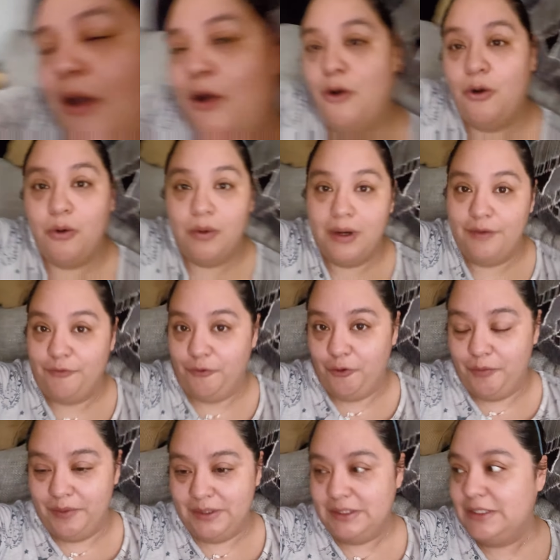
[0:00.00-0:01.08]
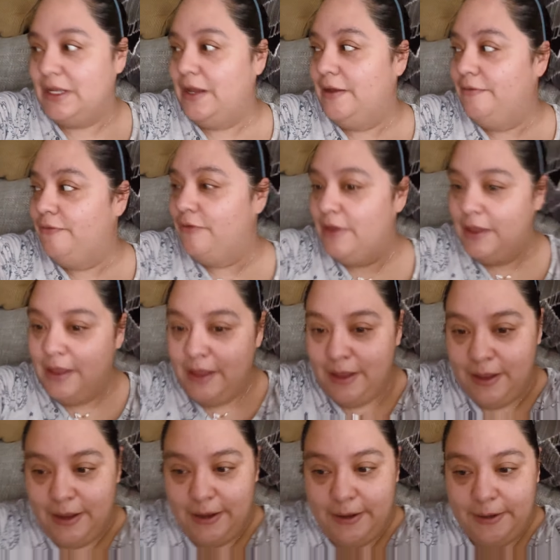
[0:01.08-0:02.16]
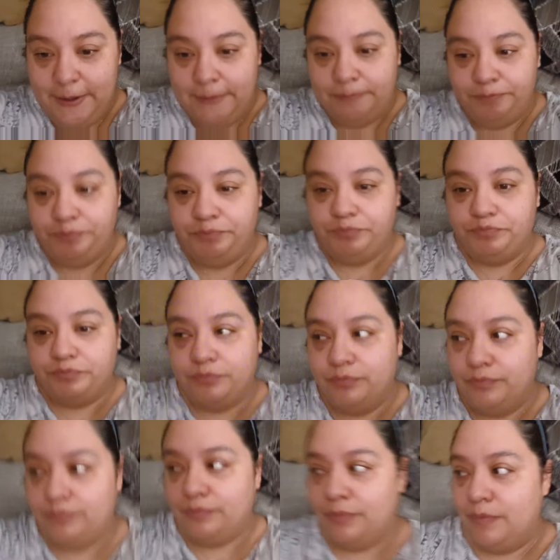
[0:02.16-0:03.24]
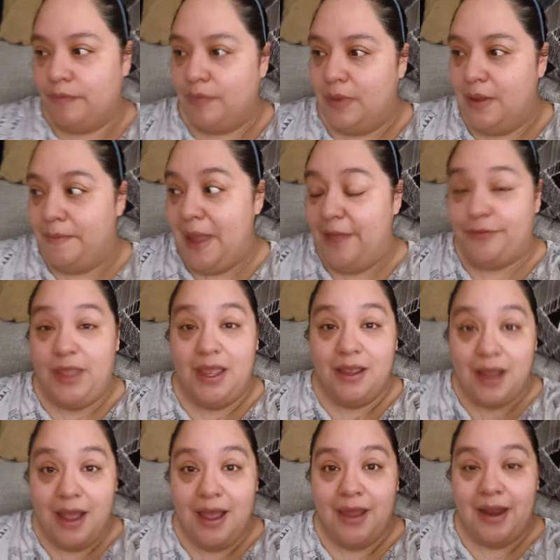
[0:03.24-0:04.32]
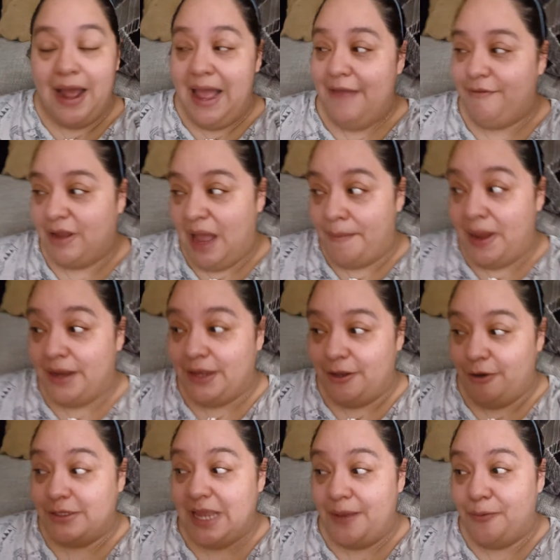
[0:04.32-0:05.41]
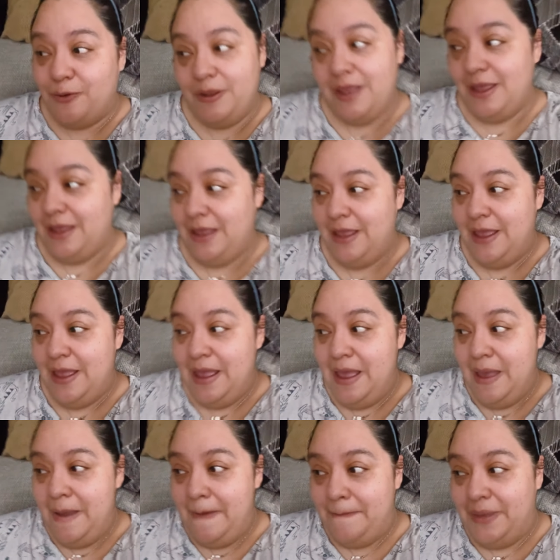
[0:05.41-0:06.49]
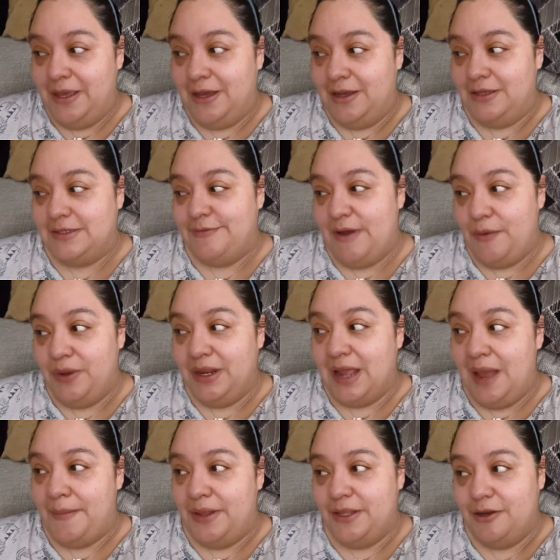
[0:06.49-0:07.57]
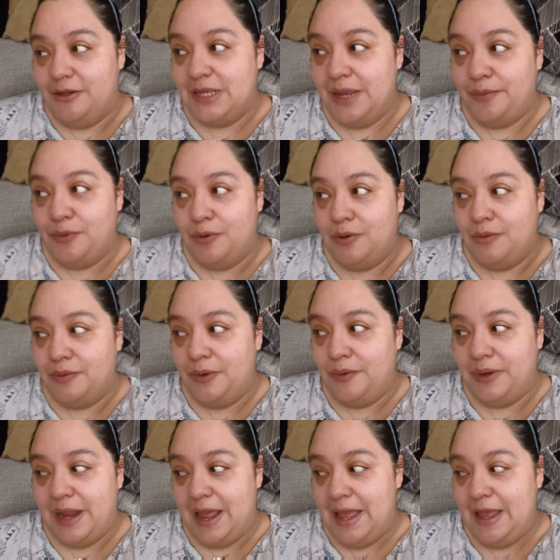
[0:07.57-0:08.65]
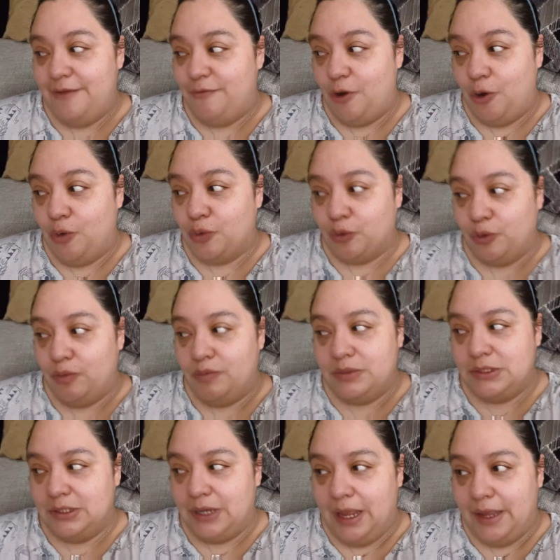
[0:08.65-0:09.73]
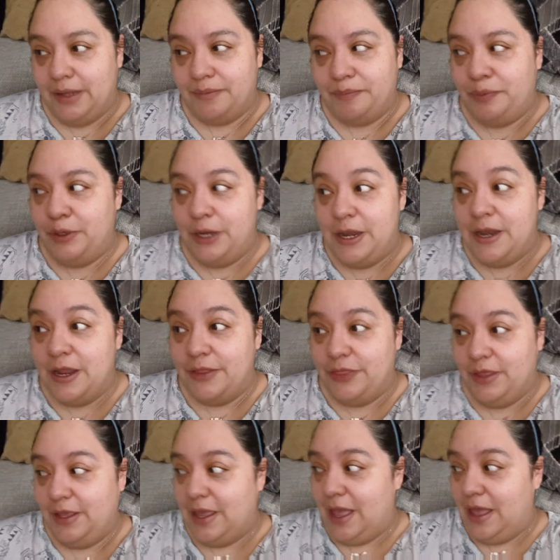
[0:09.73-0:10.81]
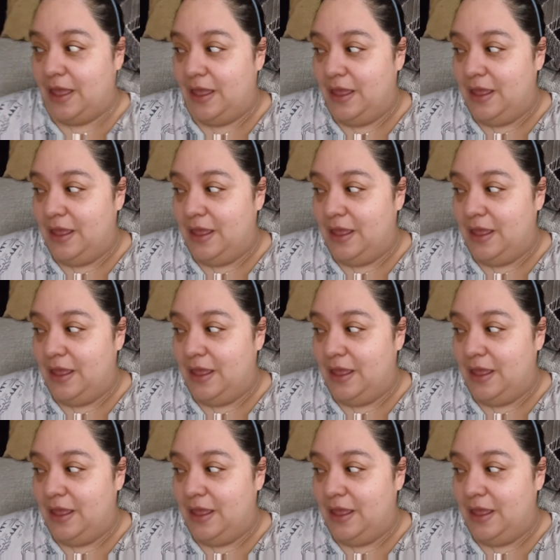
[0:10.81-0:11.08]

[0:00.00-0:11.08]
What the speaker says: whole living room and stuff. Man, thank God I haven't got my dinner table yet. Because if I would have got my dinner table, we would not have no room to like put nothing at.